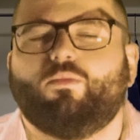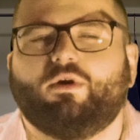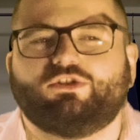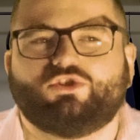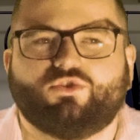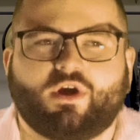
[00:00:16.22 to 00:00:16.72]

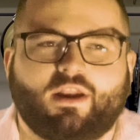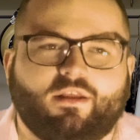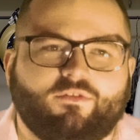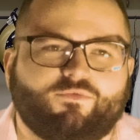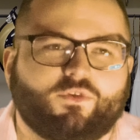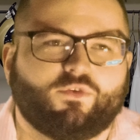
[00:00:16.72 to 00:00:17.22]
much
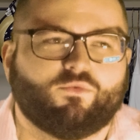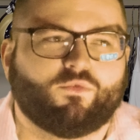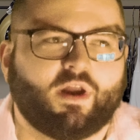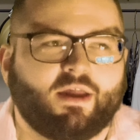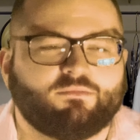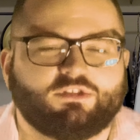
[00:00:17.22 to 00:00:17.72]
credit for the
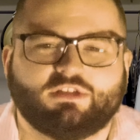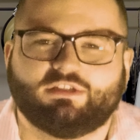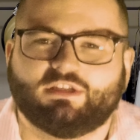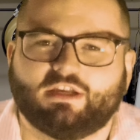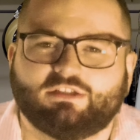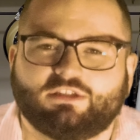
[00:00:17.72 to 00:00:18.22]
Rams'
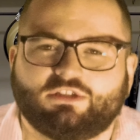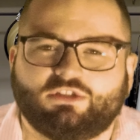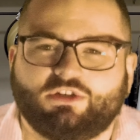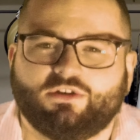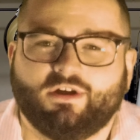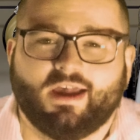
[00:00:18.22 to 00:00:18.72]
success this
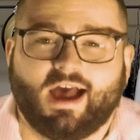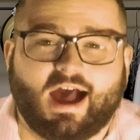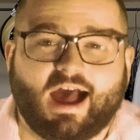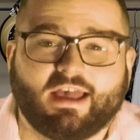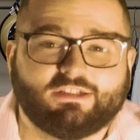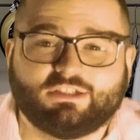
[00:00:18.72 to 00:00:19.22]
year.
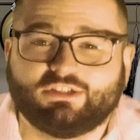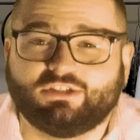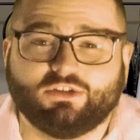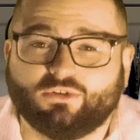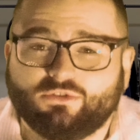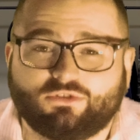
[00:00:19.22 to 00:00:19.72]
I
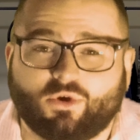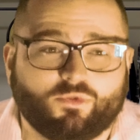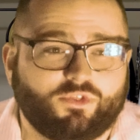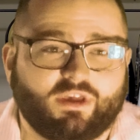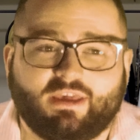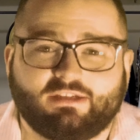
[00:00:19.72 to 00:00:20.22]
still
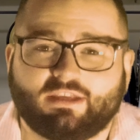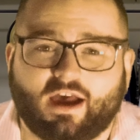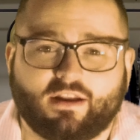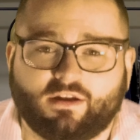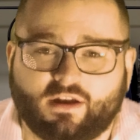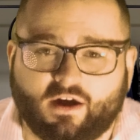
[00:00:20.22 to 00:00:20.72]
don't think he's
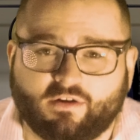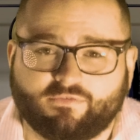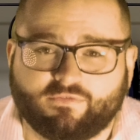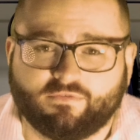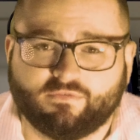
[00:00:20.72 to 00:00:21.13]
gotten enough.